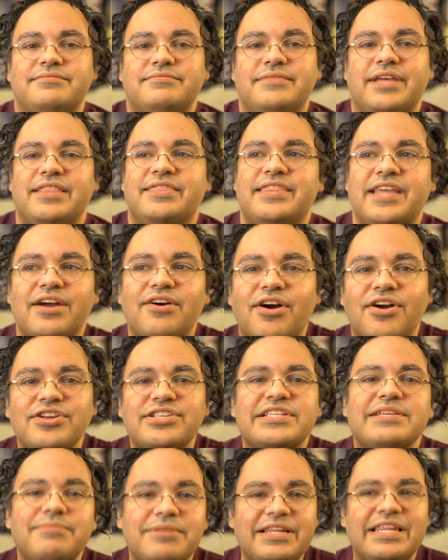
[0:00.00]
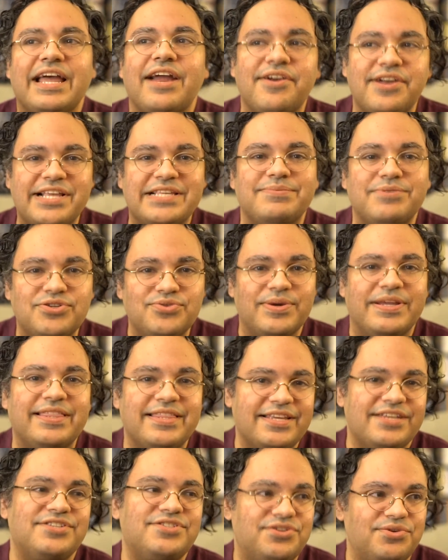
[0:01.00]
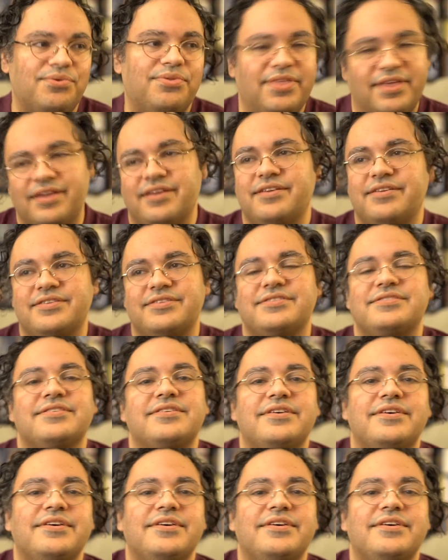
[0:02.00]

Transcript: That there are similarities between these two things.